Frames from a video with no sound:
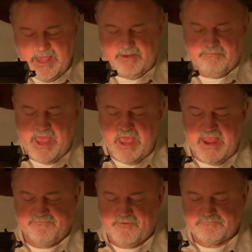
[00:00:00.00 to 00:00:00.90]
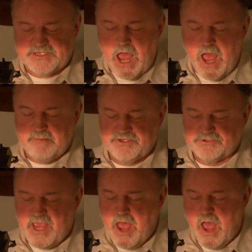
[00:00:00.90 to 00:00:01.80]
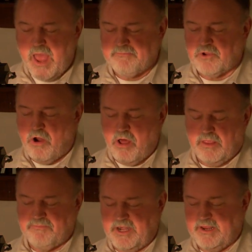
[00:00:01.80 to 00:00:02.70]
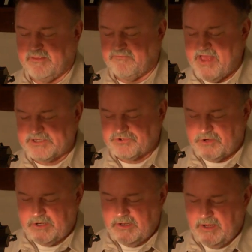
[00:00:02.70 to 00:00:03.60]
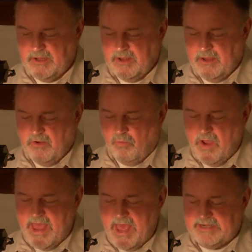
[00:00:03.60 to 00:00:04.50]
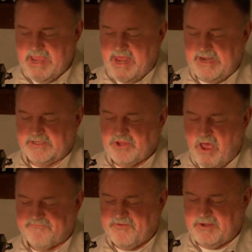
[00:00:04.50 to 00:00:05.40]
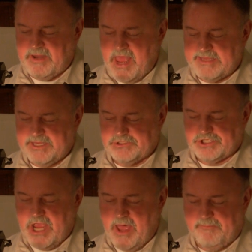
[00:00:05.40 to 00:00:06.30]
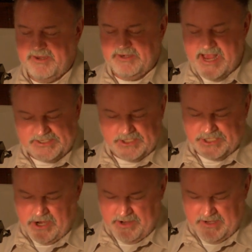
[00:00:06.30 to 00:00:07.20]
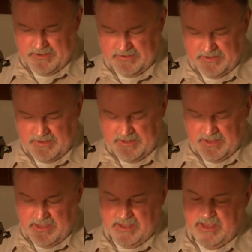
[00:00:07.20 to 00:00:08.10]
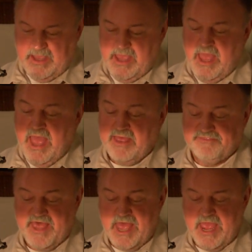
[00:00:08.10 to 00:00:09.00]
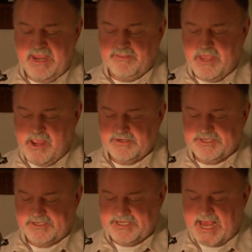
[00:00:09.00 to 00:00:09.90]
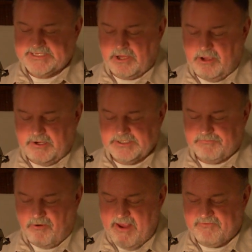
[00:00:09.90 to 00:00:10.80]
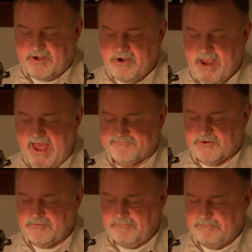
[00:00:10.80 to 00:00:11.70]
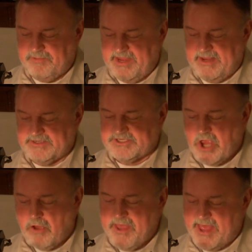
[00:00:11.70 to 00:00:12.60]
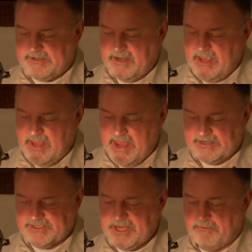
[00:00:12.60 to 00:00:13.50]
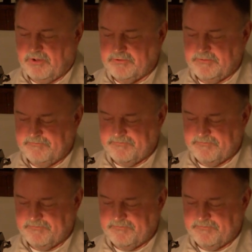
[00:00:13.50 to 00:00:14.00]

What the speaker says: and may from time to time call a meeting of the vestry when and as often as it shall be necessary. And they and their successors forever hereafter, being so met and assembled,